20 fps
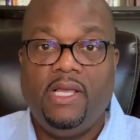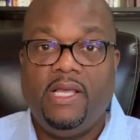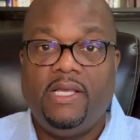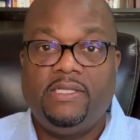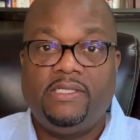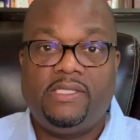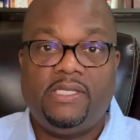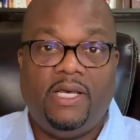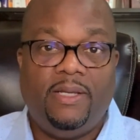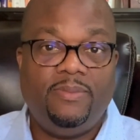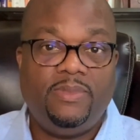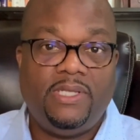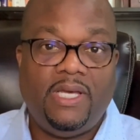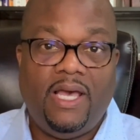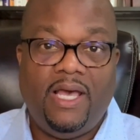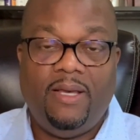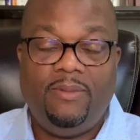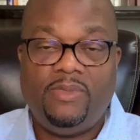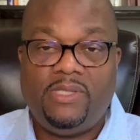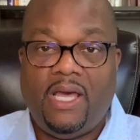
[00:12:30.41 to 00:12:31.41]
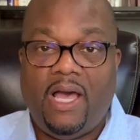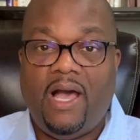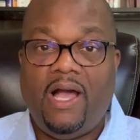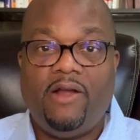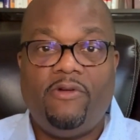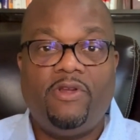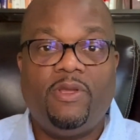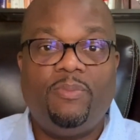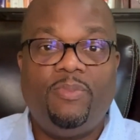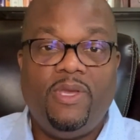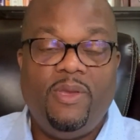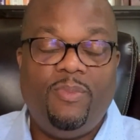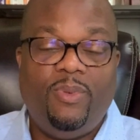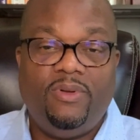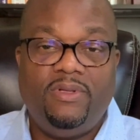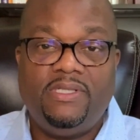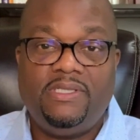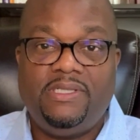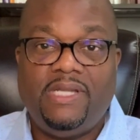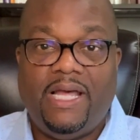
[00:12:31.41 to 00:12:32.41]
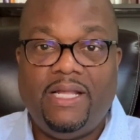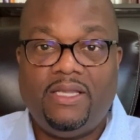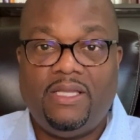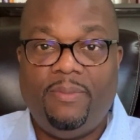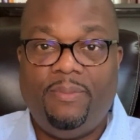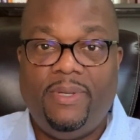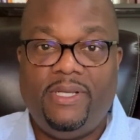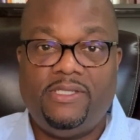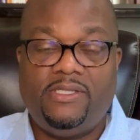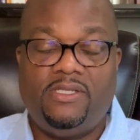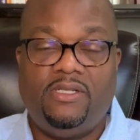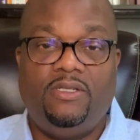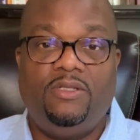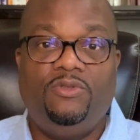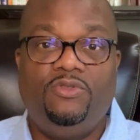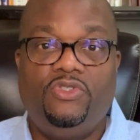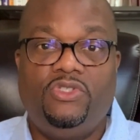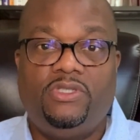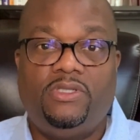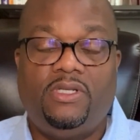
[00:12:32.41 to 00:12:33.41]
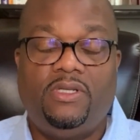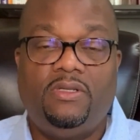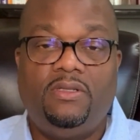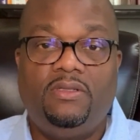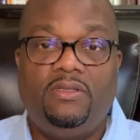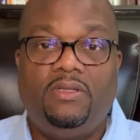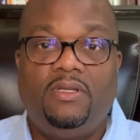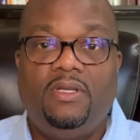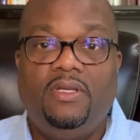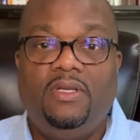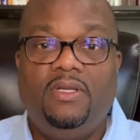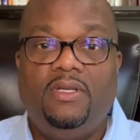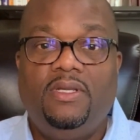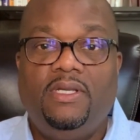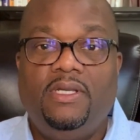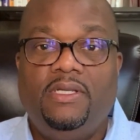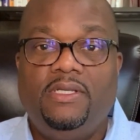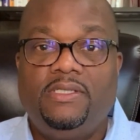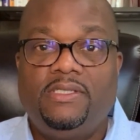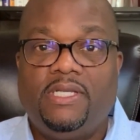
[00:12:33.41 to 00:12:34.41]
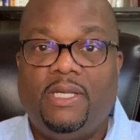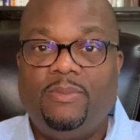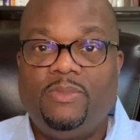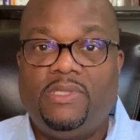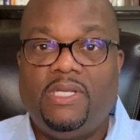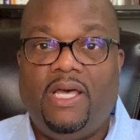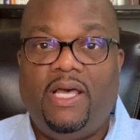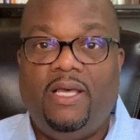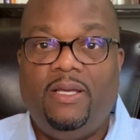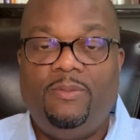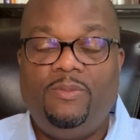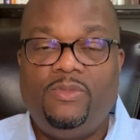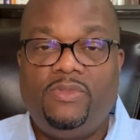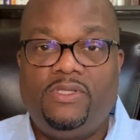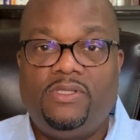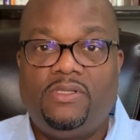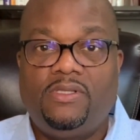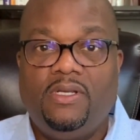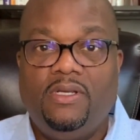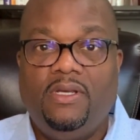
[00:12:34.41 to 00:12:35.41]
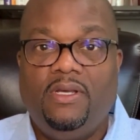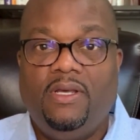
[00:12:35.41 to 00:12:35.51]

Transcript: Sometimes hiring people is not the best solution. Sometimes